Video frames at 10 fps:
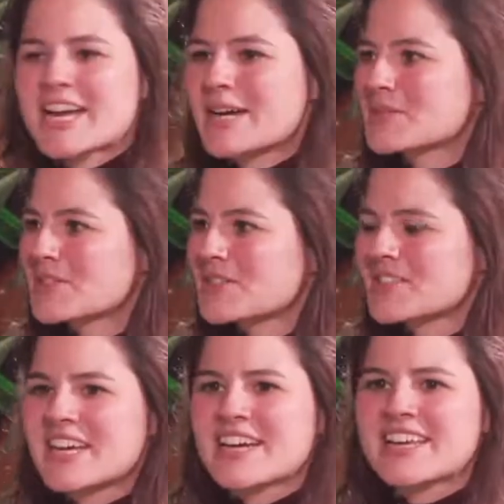
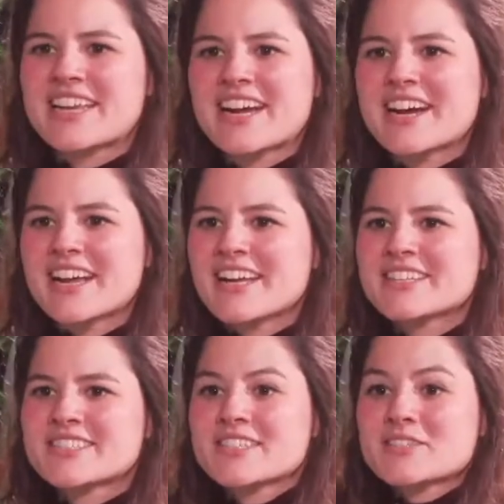Capsules. Yeah, and
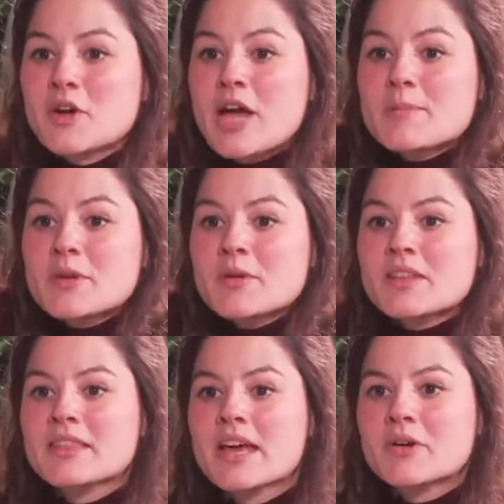he's so happy
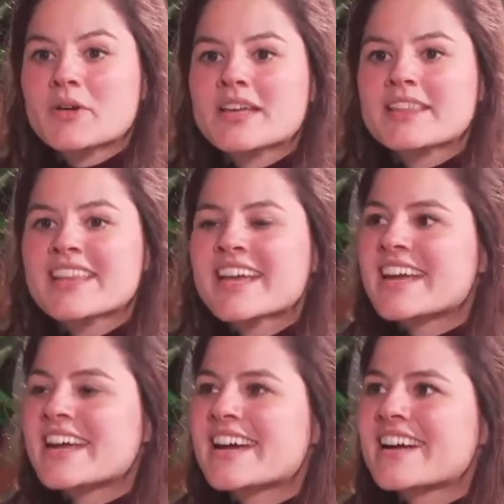with it now,
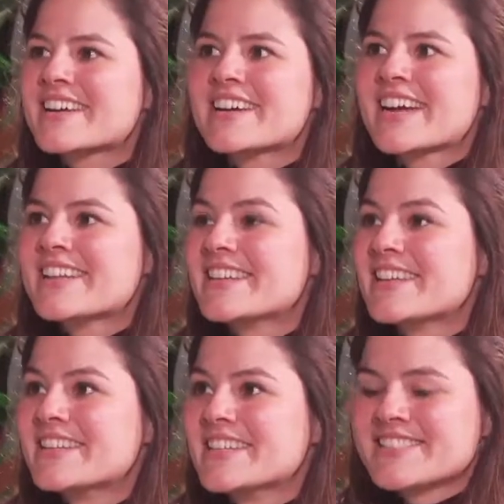and
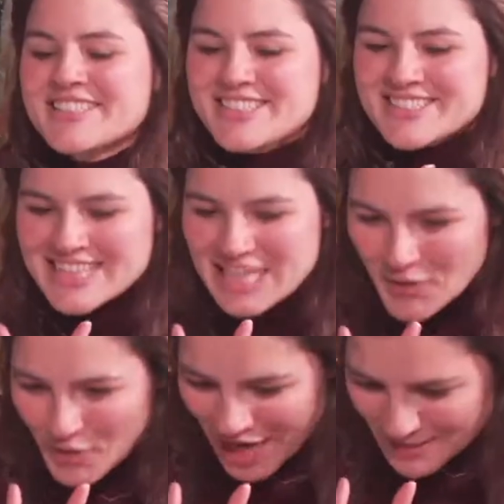this little